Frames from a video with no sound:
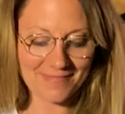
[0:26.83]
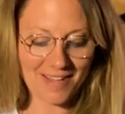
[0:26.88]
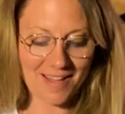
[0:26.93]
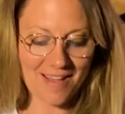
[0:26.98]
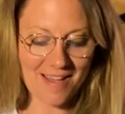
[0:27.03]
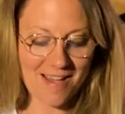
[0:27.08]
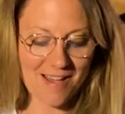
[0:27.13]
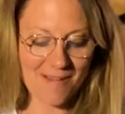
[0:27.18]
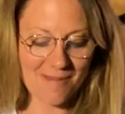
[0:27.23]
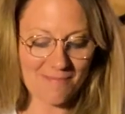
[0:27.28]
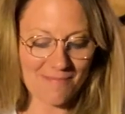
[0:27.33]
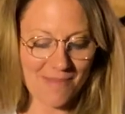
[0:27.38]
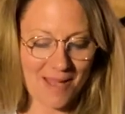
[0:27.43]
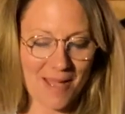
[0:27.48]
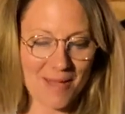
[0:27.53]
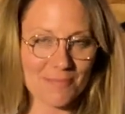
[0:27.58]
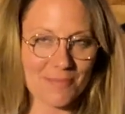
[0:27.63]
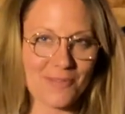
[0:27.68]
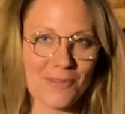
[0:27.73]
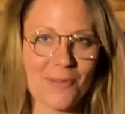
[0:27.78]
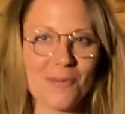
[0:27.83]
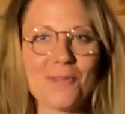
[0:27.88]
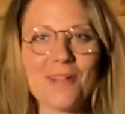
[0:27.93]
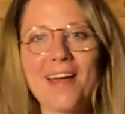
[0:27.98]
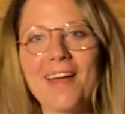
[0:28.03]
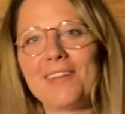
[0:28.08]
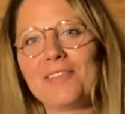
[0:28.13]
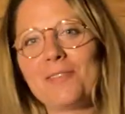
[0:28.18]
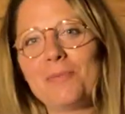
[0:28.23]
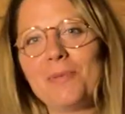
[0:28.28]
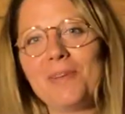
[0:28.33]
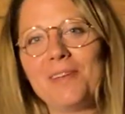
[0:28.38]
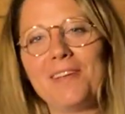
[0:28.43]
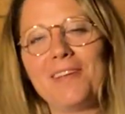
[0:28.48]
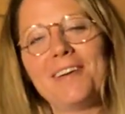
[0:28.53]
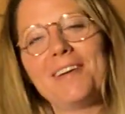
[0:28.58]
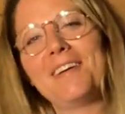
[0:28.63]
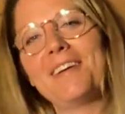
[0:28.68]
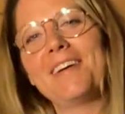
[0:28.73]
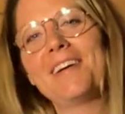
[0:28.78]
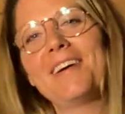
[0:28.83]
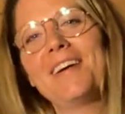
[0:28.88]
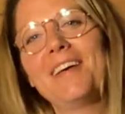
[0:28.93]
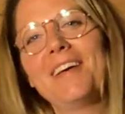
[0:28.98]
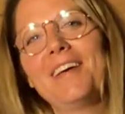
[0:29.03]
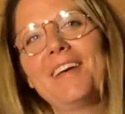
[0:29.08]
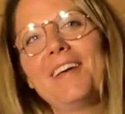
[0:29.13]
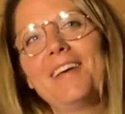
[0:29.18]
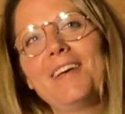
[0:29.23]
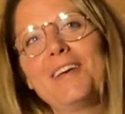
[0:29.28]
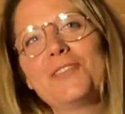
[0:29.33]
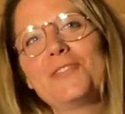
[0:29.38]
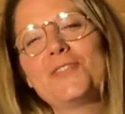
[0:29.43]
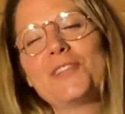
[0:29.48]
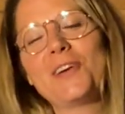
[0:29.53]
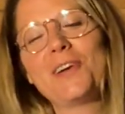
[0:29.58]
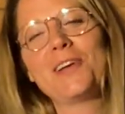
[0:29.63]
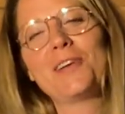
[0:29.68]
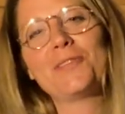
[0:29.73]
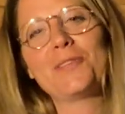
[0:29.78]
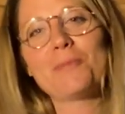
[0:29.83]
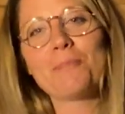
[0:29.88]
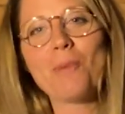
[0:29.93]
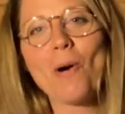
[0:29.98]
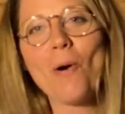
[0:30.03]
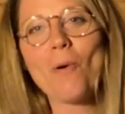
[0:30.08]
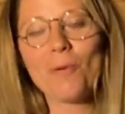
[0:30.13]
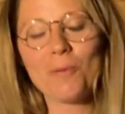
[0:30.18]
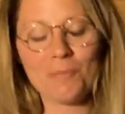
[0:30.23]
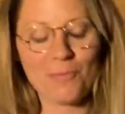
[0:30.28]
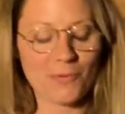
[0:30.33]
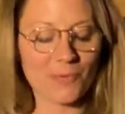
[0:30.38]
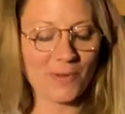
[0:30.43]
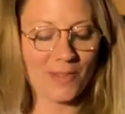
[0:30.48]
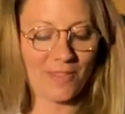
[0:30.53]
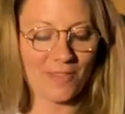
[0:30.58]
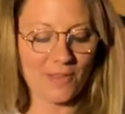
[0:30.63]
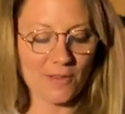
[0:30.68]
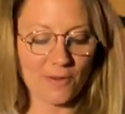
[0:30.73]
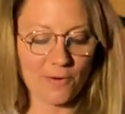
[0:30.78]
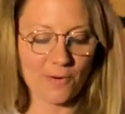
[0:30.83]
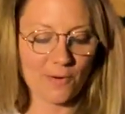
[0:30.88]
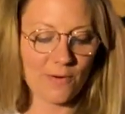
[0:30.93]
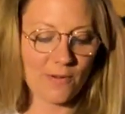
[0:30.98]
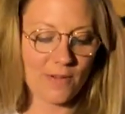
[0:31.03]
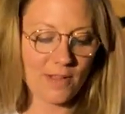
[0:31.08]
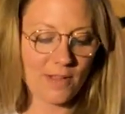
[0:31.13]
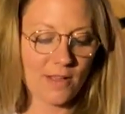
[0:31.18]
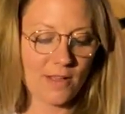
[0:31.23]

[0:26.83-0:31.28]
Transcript: I'm so glad to be here sharing some poems with you